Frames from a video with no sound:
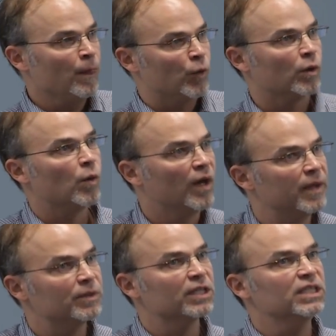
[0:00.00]
What do I want
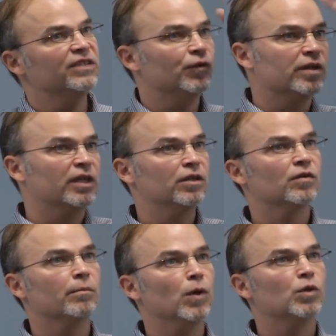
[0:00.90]
them to leave with? I
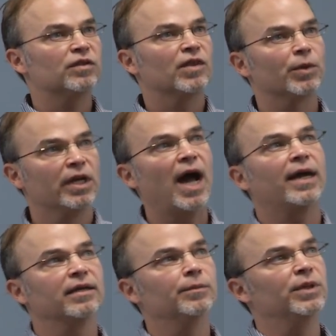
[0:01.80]
know that most of them are
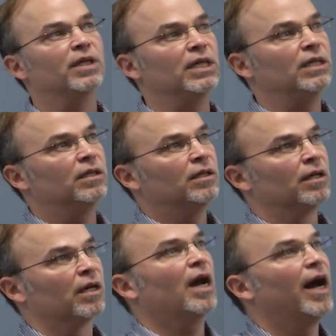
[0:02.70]
not going to be
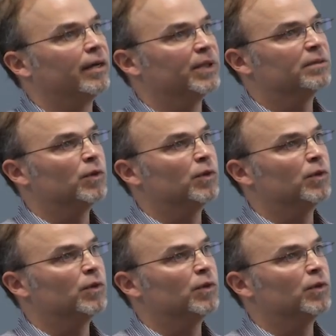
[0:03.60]
economists.